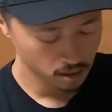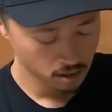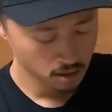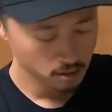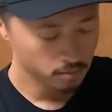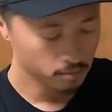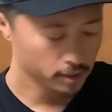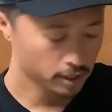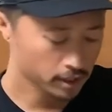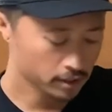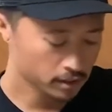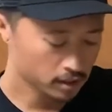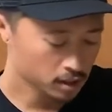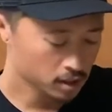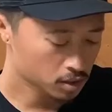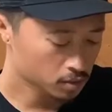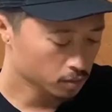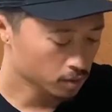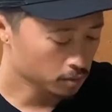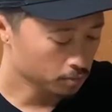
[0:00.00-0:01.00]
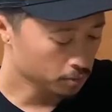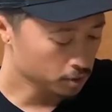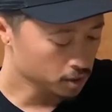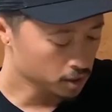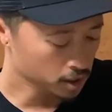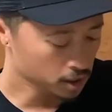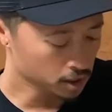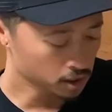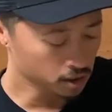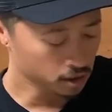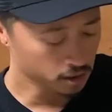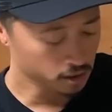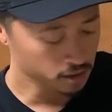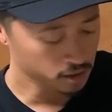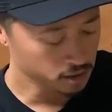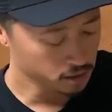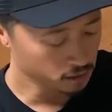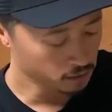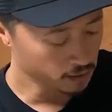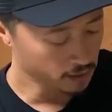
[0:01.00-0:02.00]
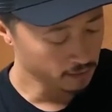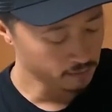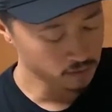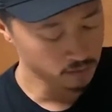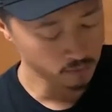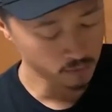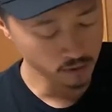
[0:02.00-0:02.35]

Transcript: But this one in particular, you still have some good